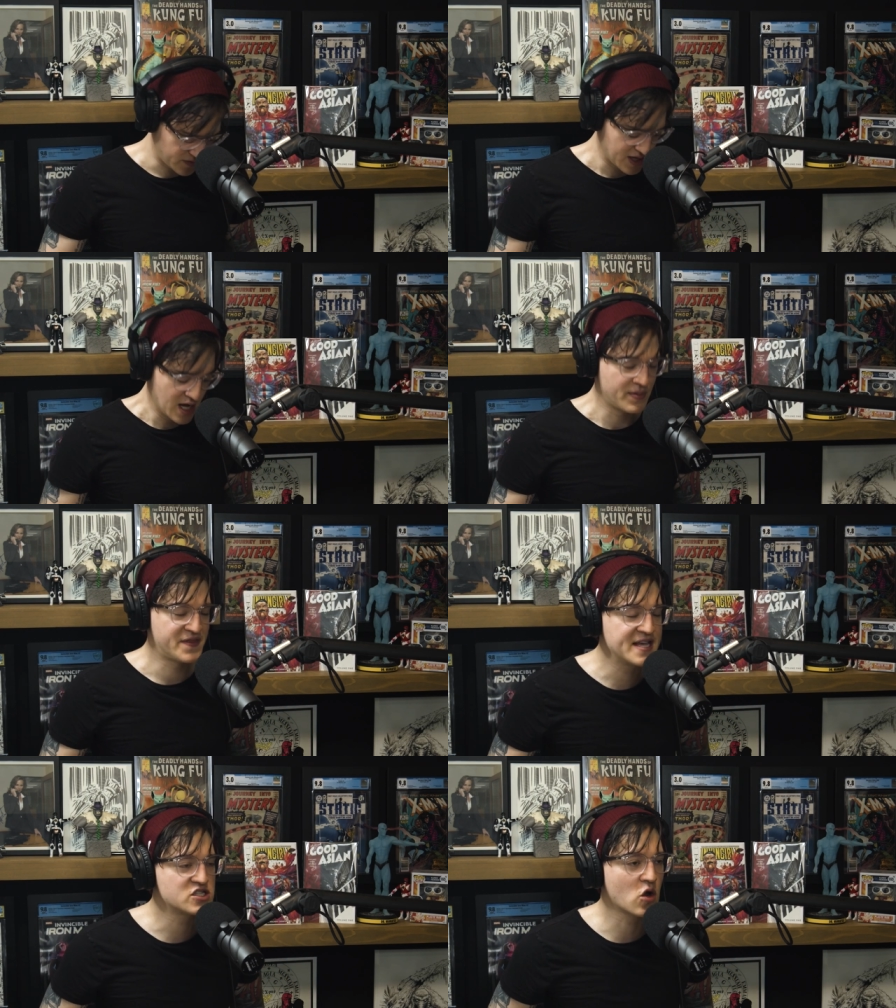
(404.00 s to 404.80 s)
but
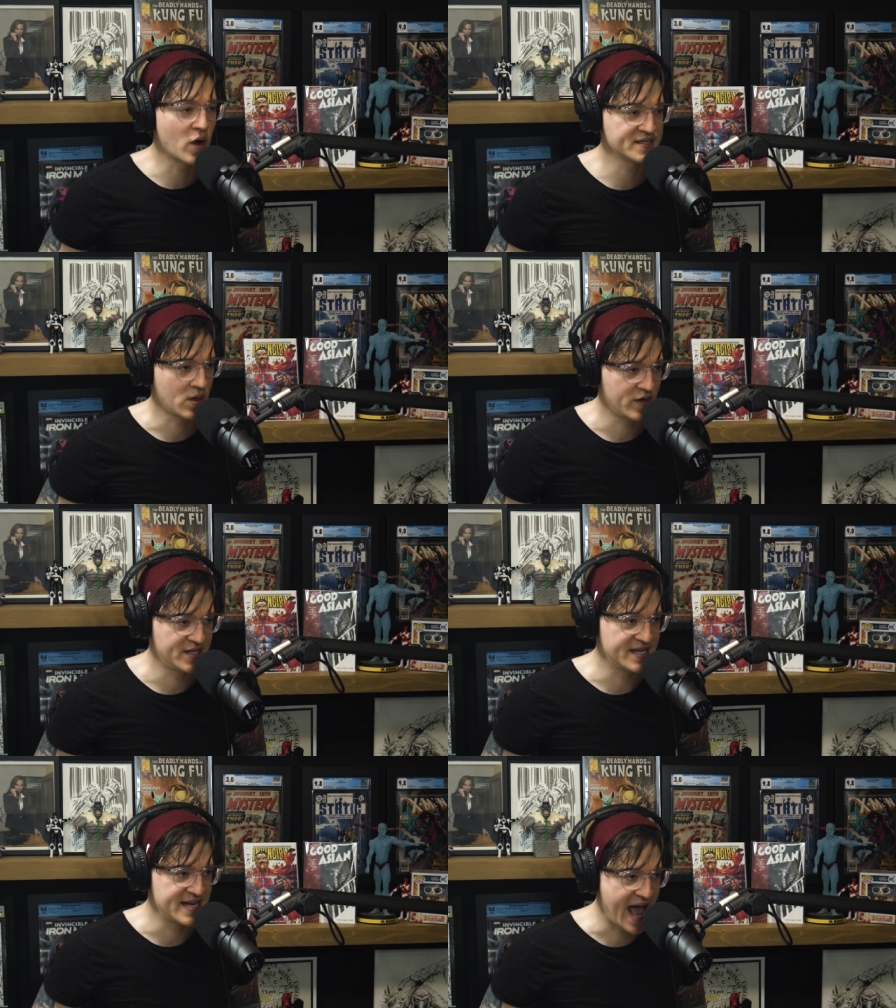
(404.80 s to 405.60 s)
these are ones that we
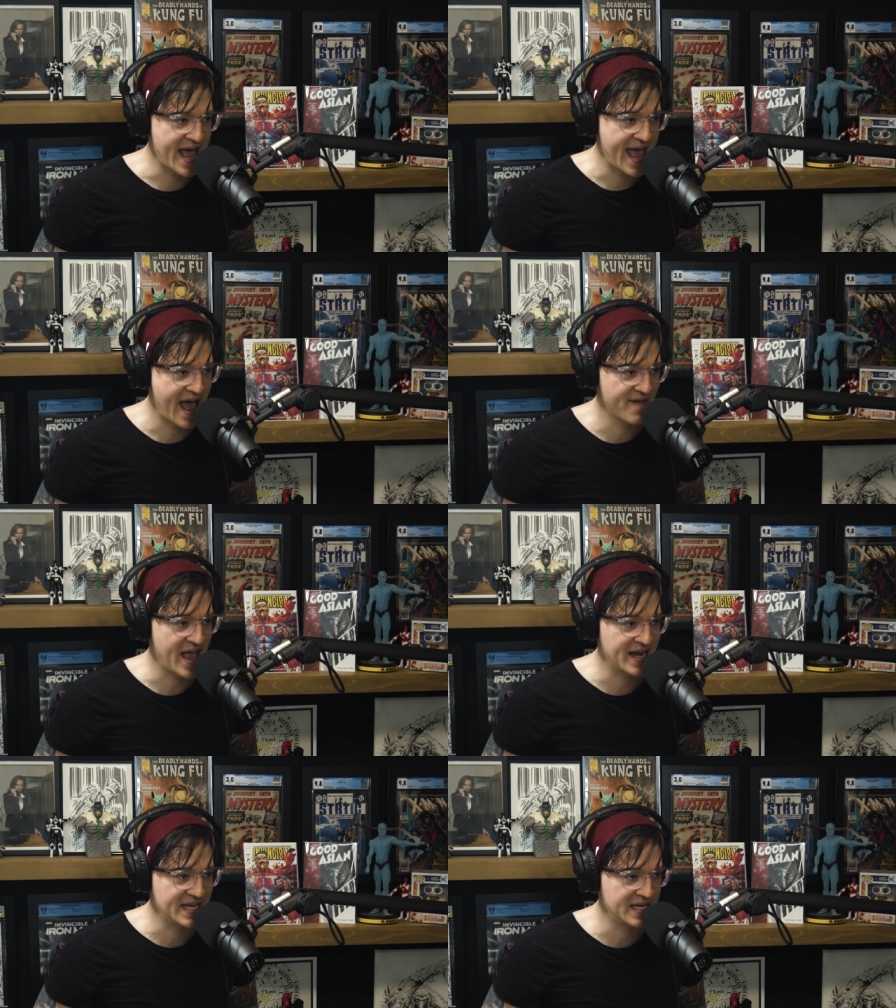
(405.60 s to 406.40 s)
did not have
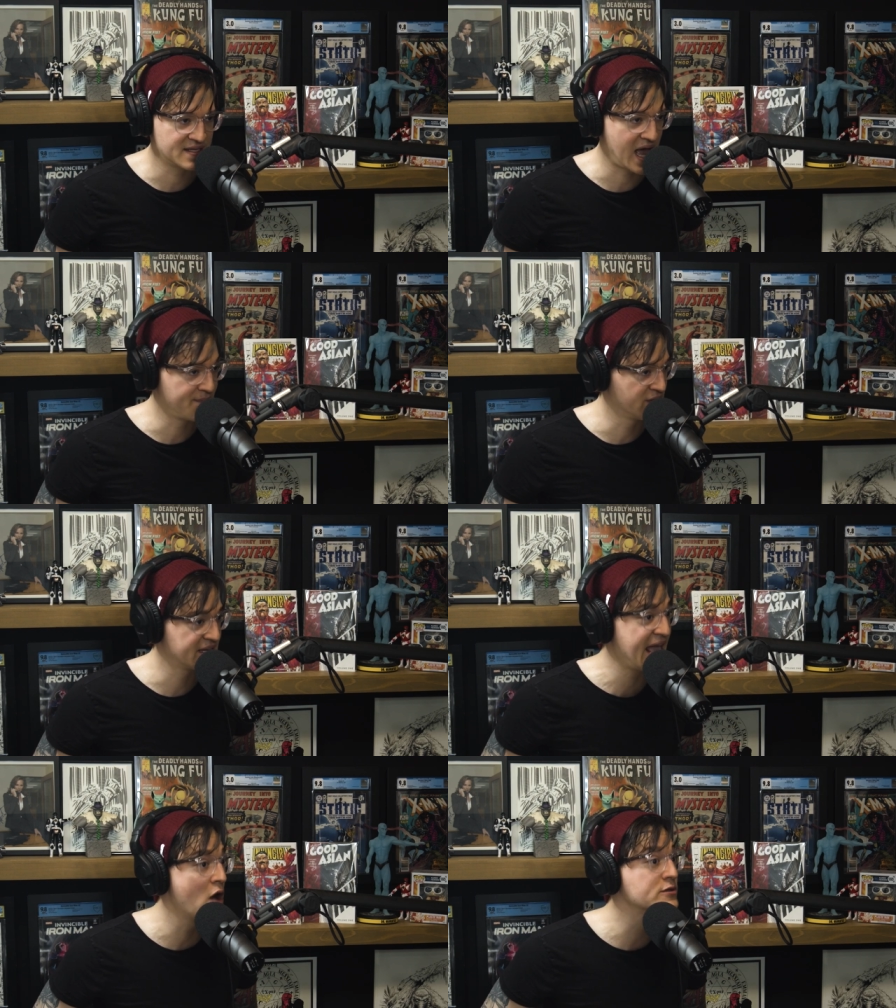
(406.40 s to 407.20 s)
any type of
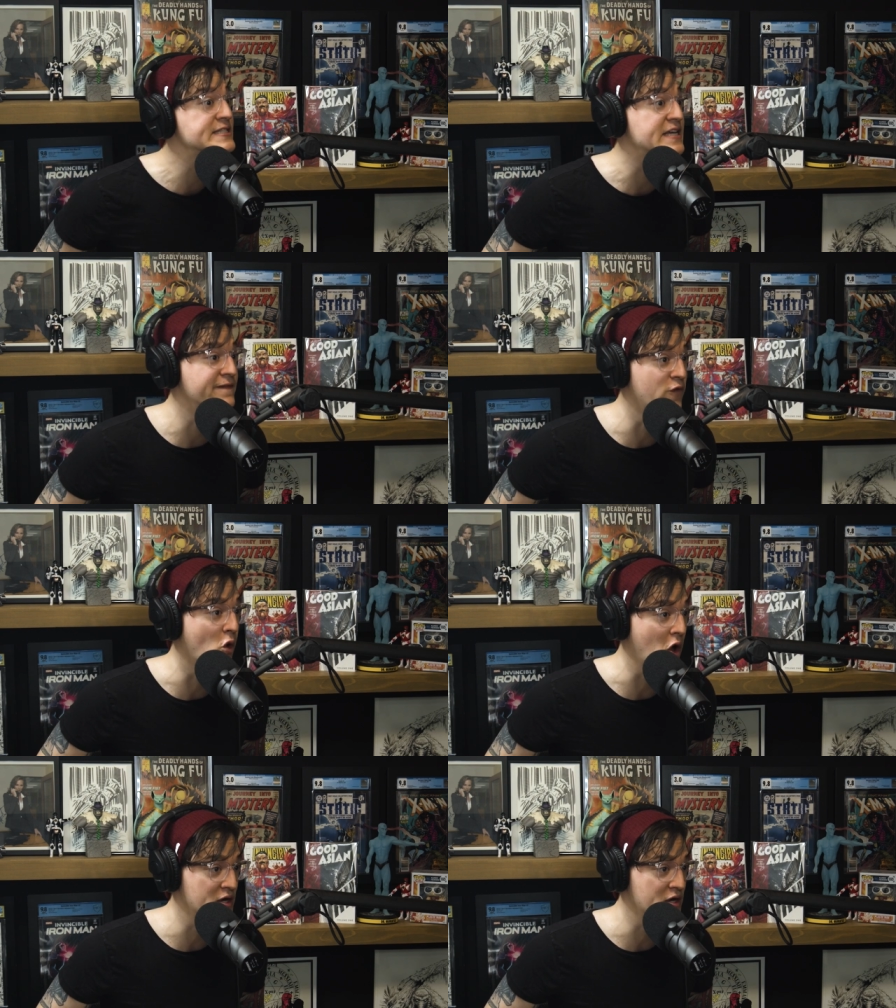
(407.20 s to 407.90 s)
accounting for.